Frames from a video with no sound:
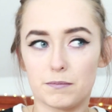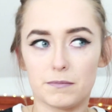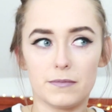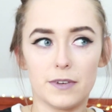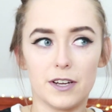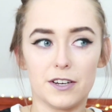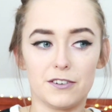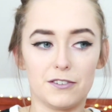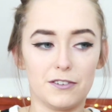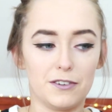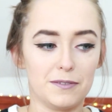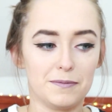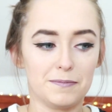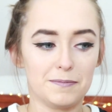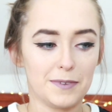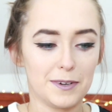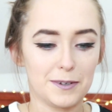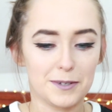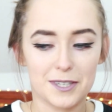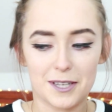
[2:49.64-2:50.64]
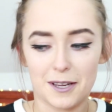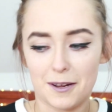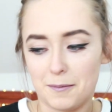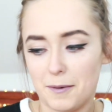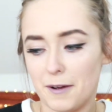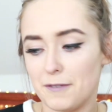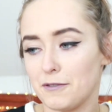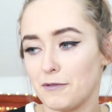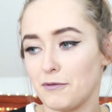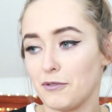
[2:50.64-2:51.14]
I don't know,
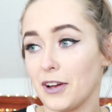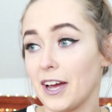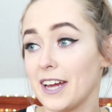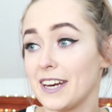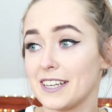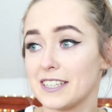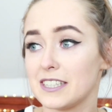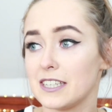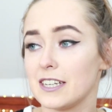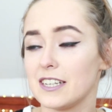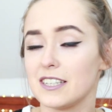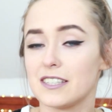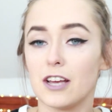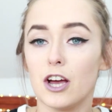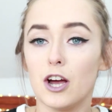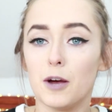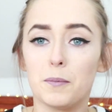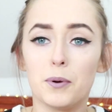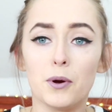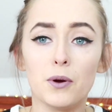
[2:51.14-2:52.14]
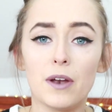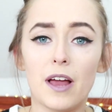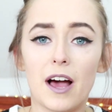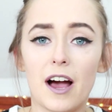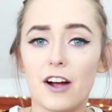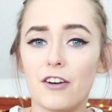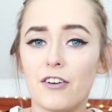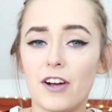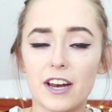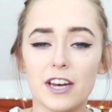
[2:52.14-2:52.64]
I'm forgetting cities,
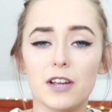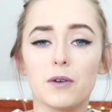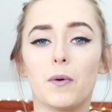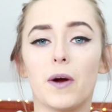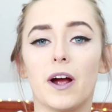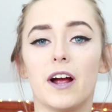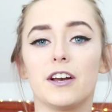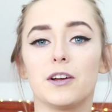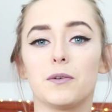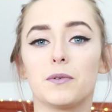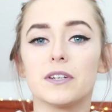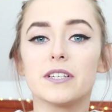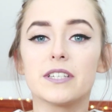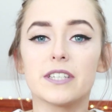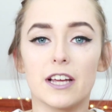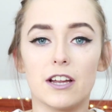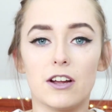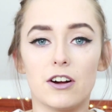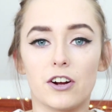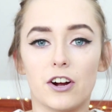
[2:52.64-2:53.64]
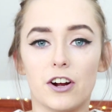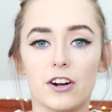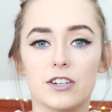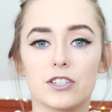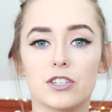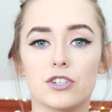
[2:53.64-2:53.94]
Pula, or anywhere, and you want to stay longer.